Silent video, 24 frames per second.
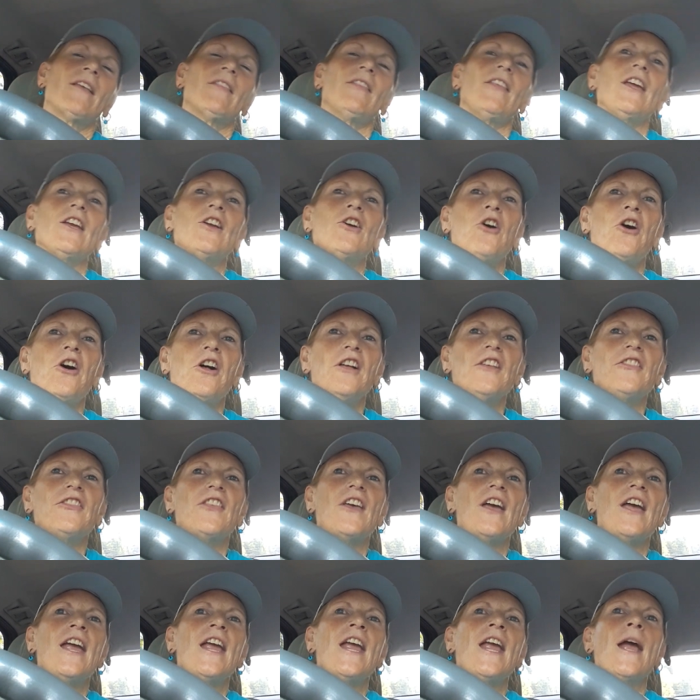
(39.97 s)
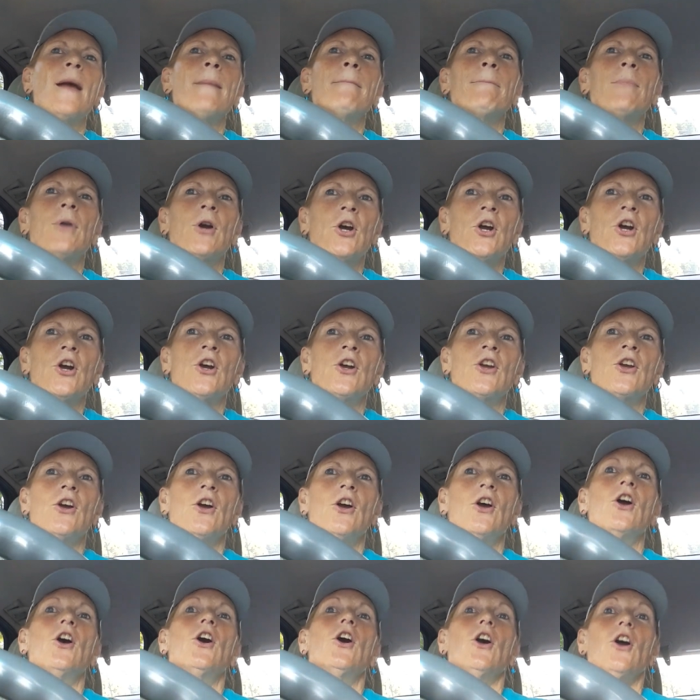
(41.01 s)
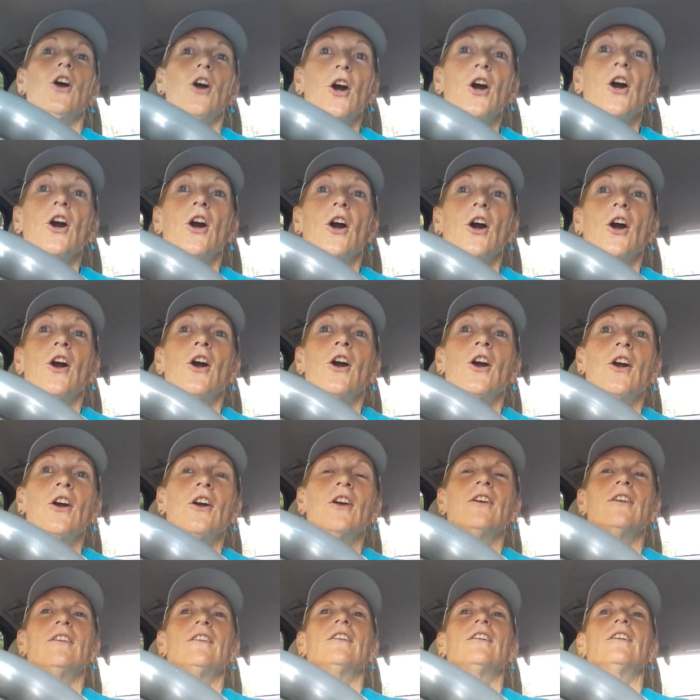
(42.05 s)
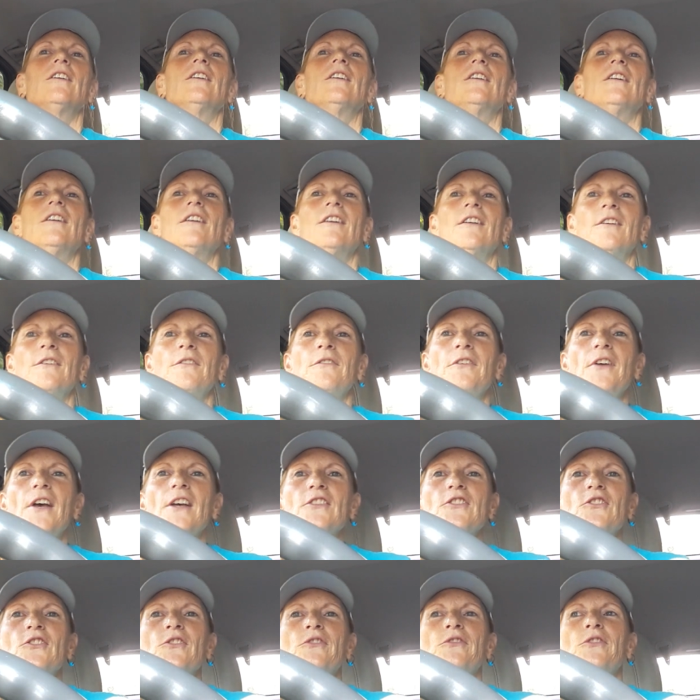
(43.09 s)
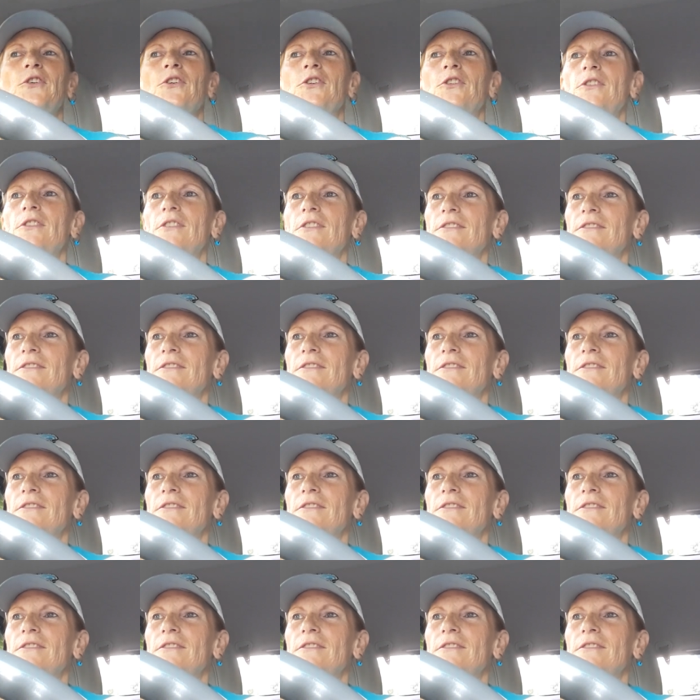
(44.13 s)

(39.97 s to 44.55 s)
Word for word: they call it the Hamburg Er Festival.